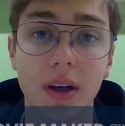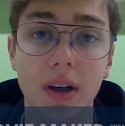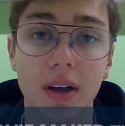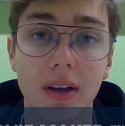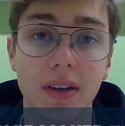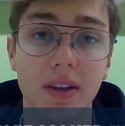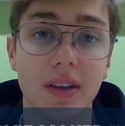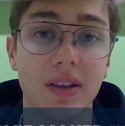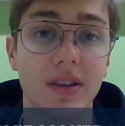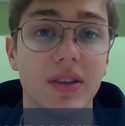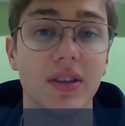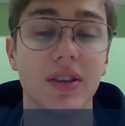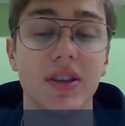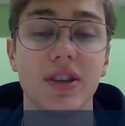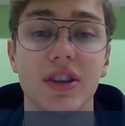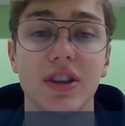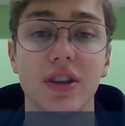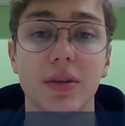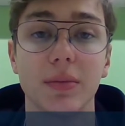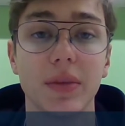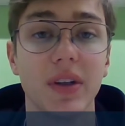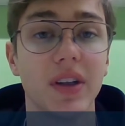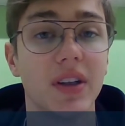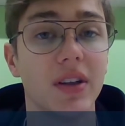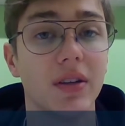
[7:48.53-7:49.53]
the
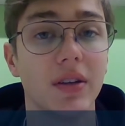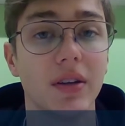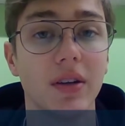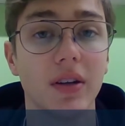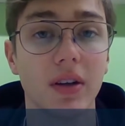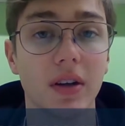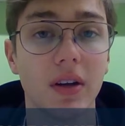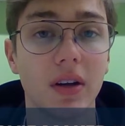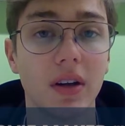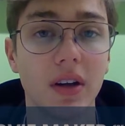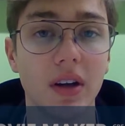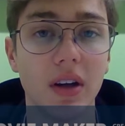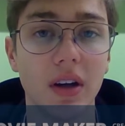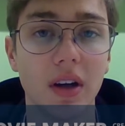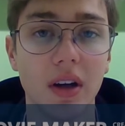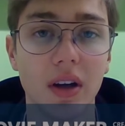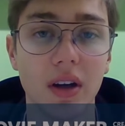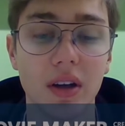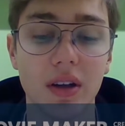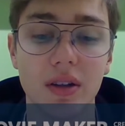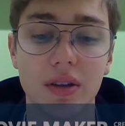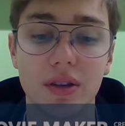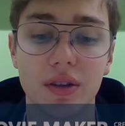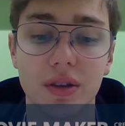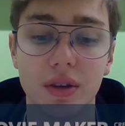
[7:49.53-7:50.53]
system either.
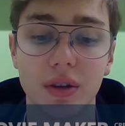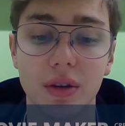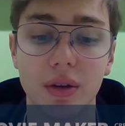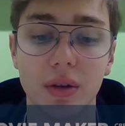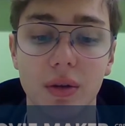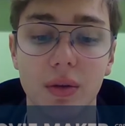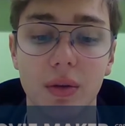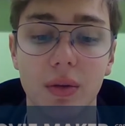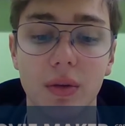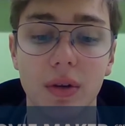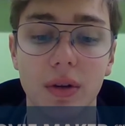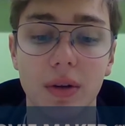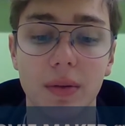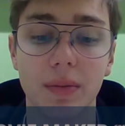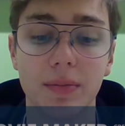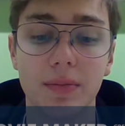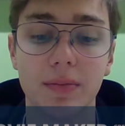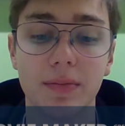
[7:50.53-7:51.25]
So